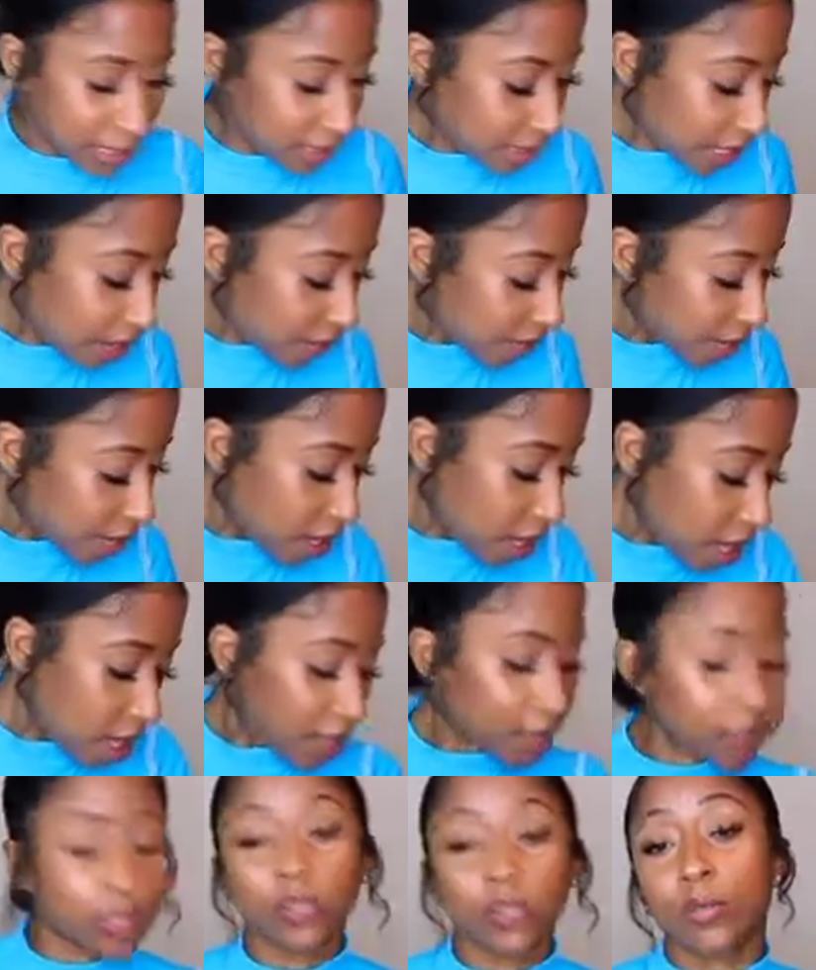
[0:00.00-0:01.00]
Seven
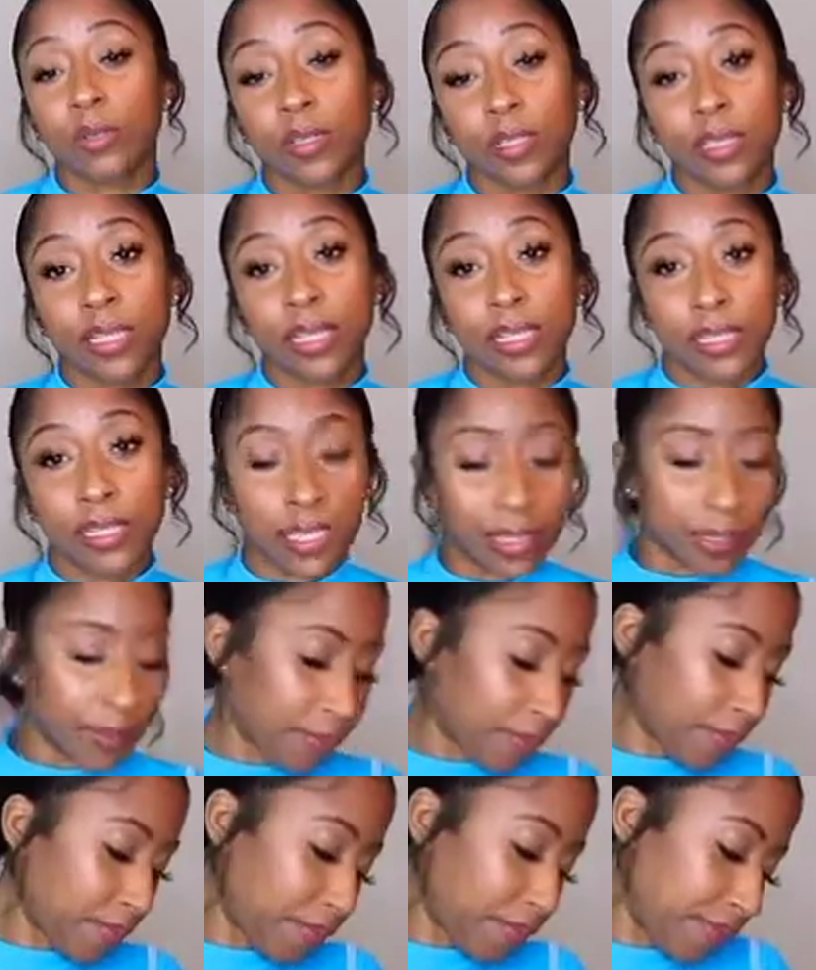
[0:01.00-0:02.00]
of Swords. Let's see.
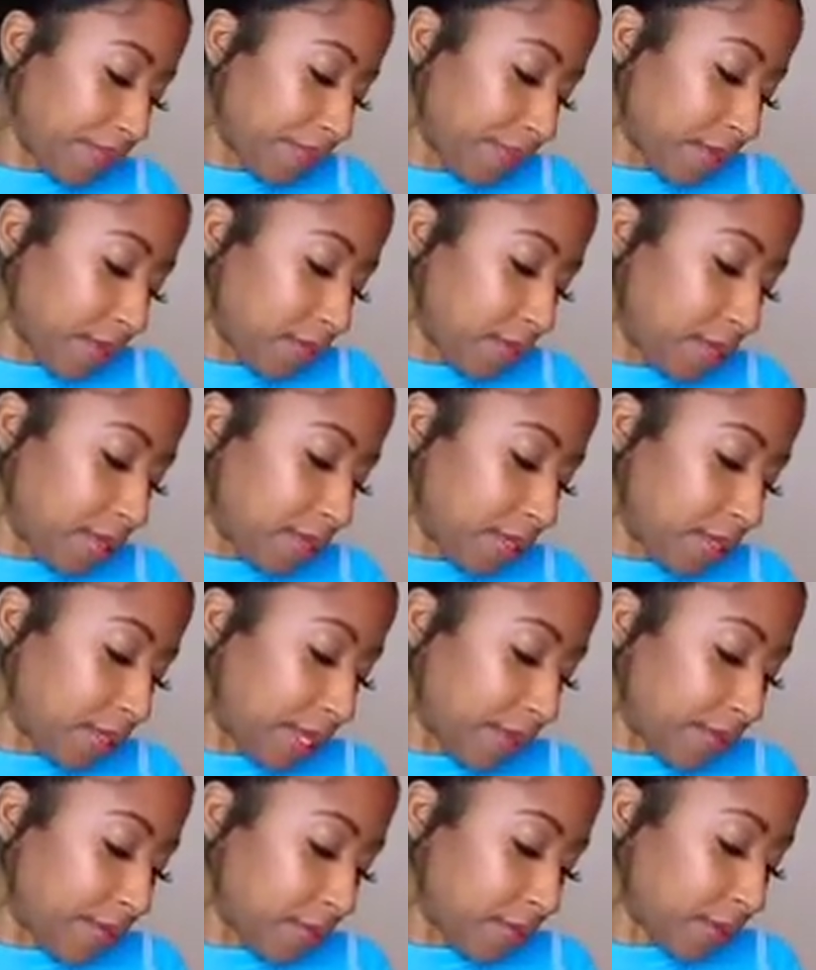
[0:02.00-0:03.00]
What's the
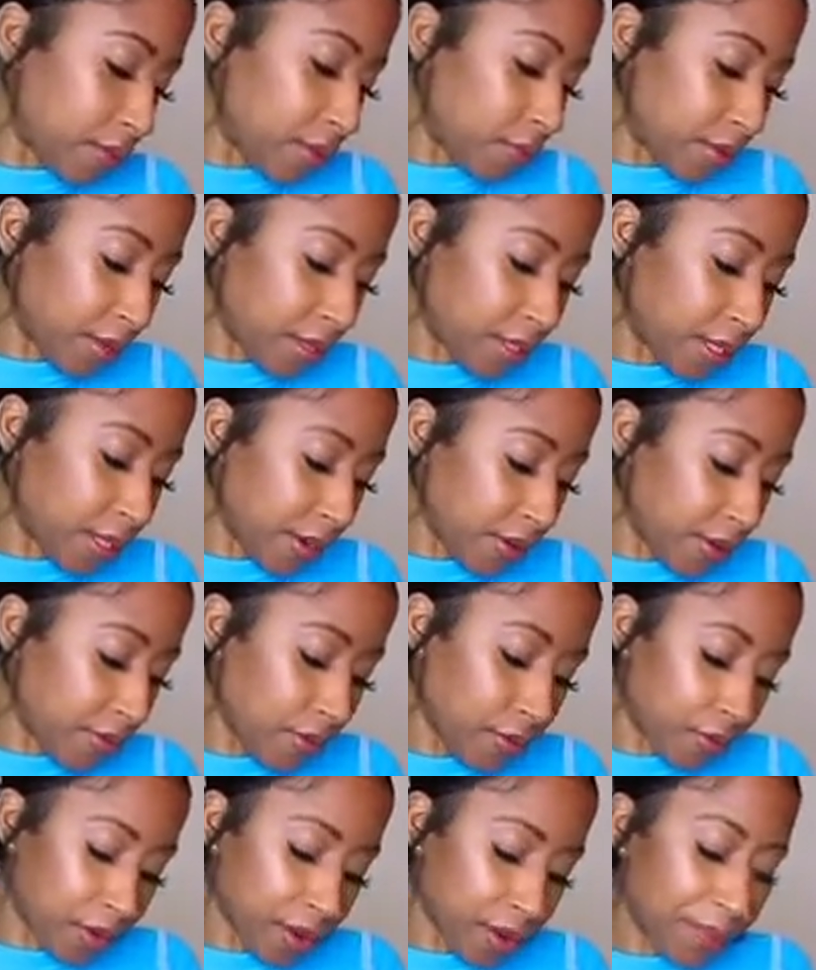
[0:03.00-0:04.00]
Seven of Swords here
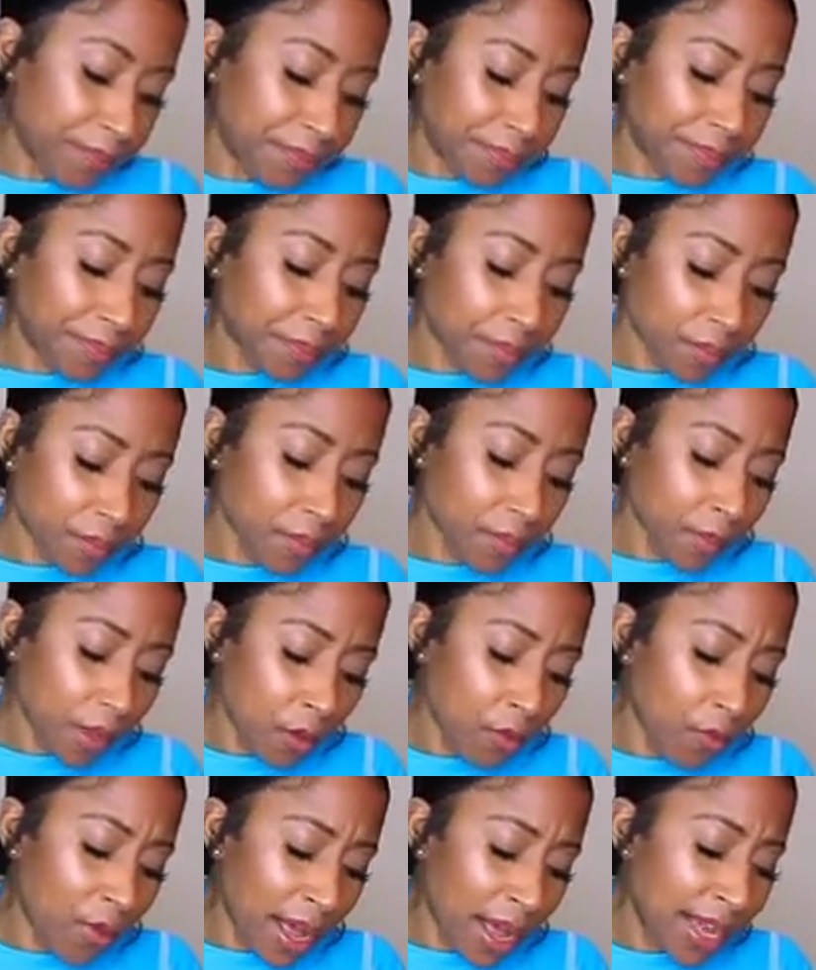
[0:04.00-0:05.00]
for?
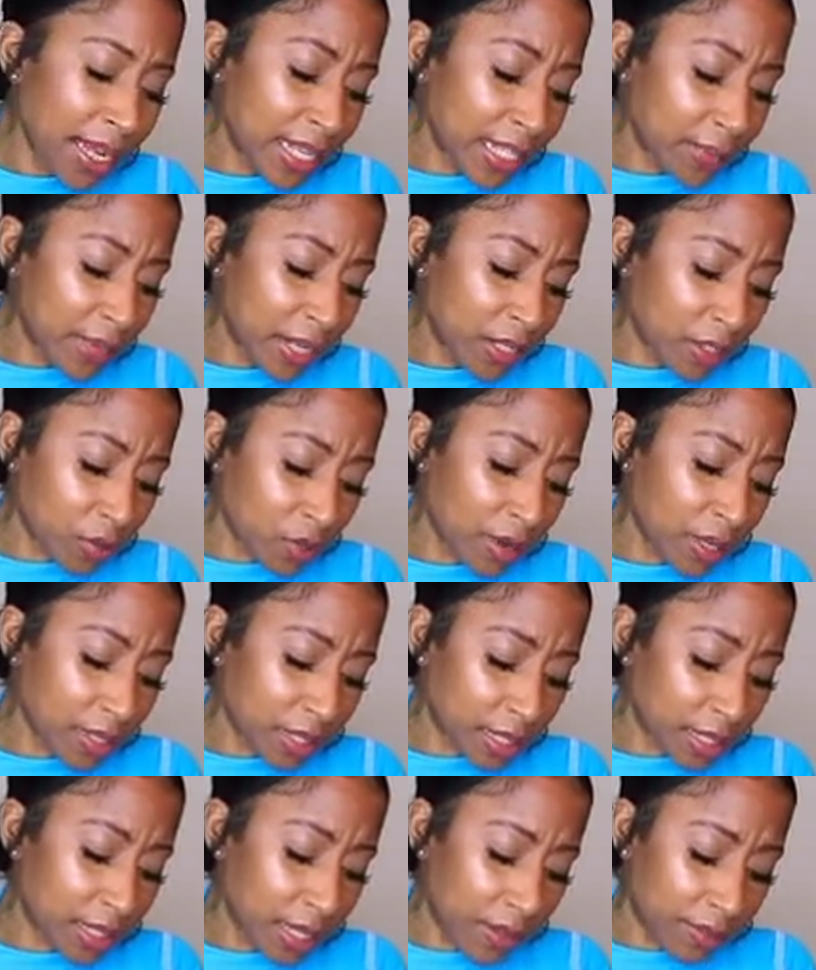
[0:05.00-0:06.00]
Why is my Taurus
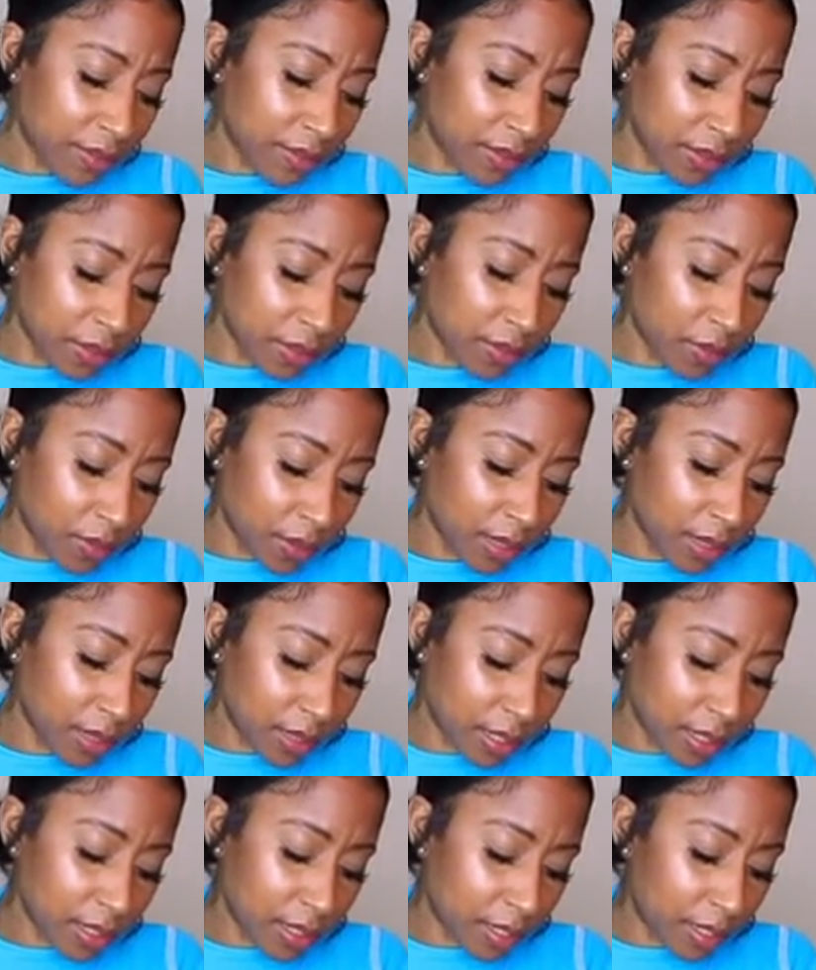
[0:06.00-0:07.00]
a Seven of Swords?
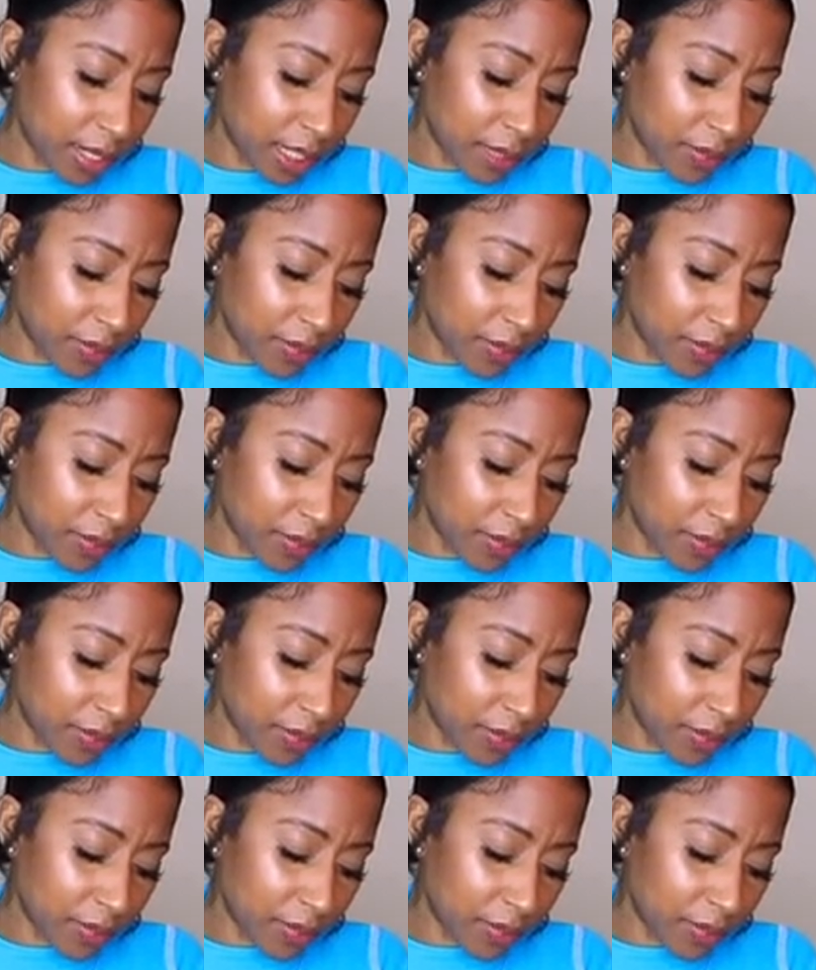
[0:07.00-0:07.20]
Let's see.